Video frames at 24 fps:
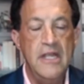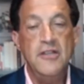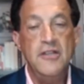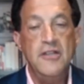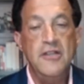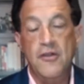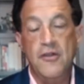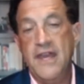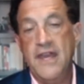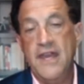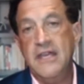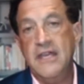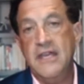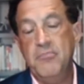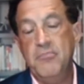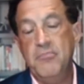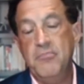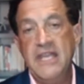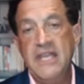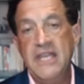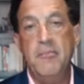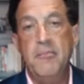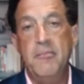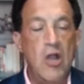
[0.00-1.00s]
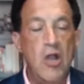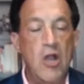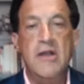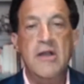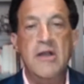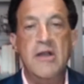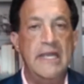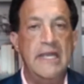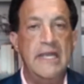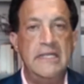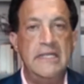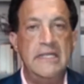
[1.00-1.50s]
So they can be
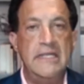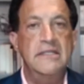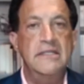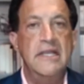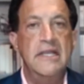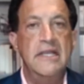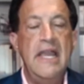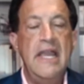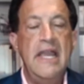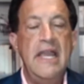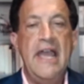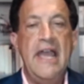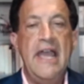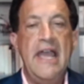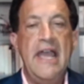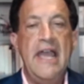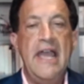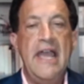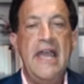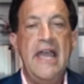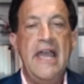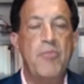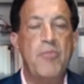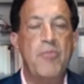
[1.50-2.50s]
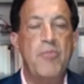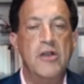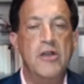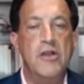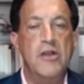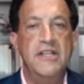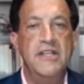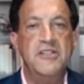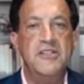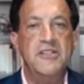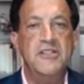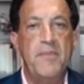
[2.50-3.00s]
Americans and they can
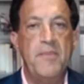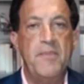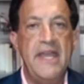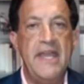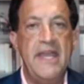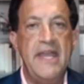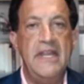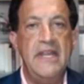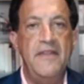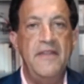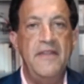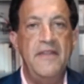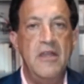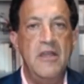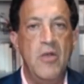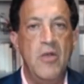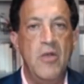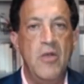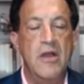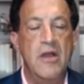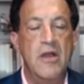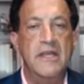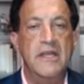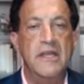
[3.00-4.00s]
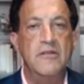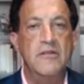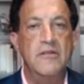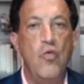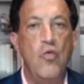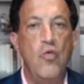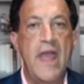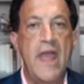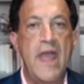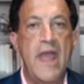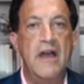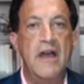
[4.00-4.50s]
participate in the
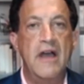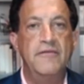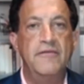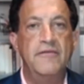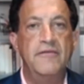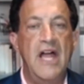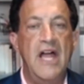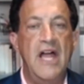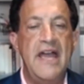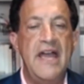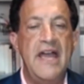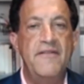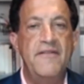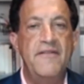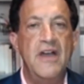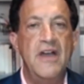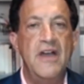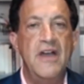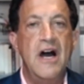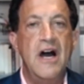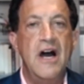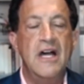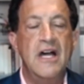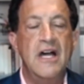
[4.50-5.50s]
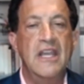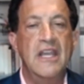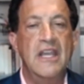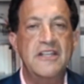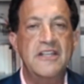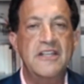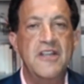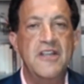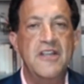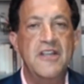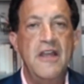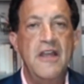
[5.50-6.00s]
American way of life
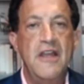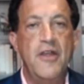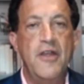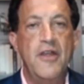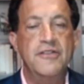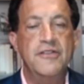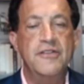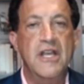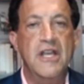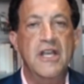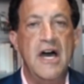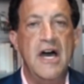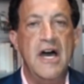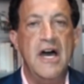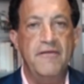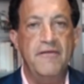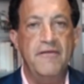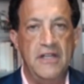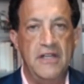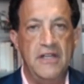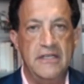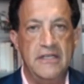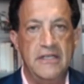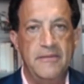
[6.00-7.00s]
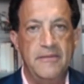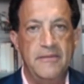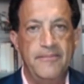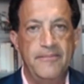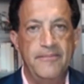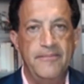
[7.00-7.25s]
unless there's a conflict.